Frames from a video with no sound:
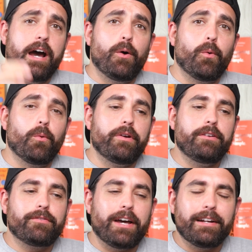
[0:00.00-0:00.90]
Now,
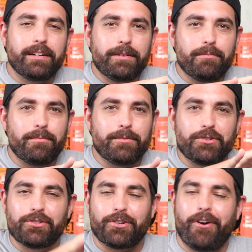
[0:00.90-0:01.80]
we kind of
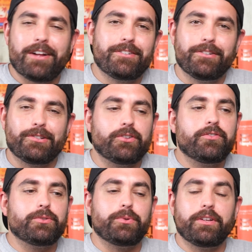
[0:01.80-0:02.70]
just scratched the
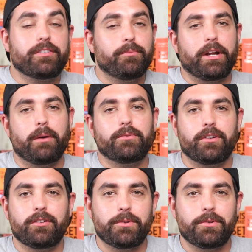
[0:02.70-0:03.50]
surface when, when it comes to